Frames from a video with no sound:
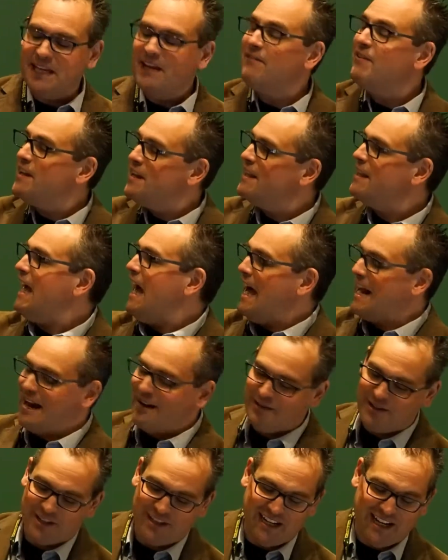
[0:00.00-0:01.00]
Given that,
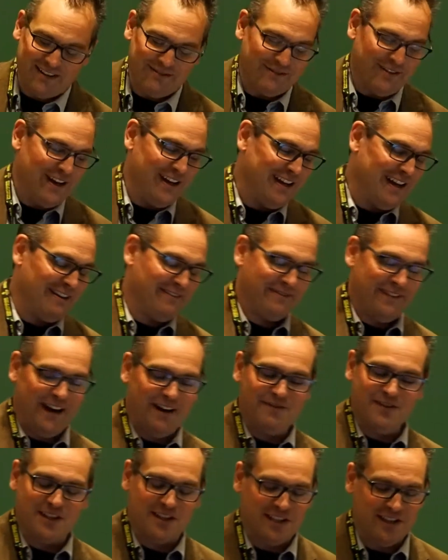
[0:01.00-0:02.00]
I
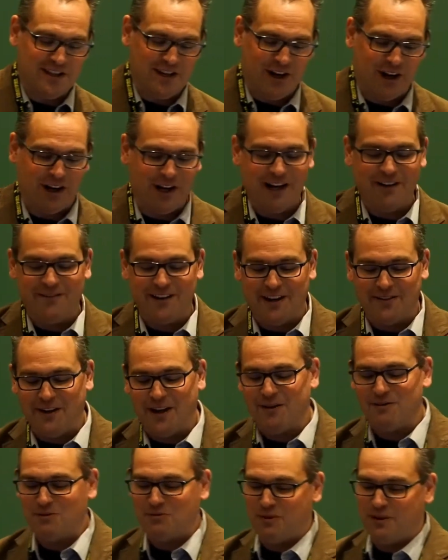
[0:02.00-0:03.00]
found this in the archive, and I
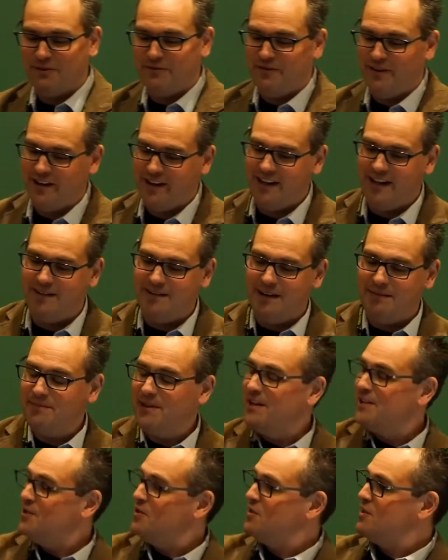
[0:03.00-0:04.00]
thought it was really funny. I'm
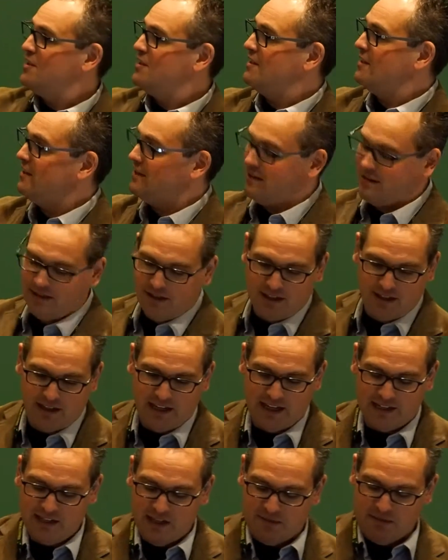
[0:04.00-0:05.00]
not using the
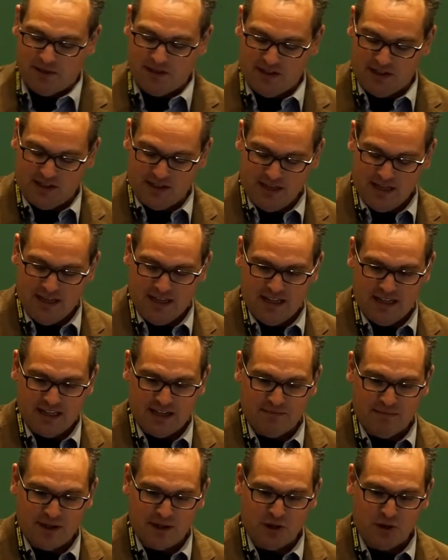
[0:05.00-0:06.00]
slides as much as
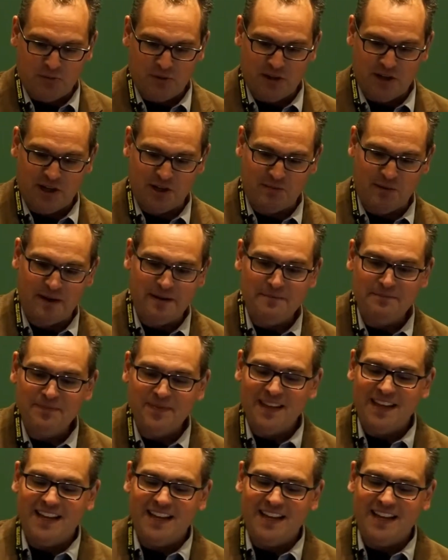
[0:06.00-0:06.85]
some of my co-presenters, but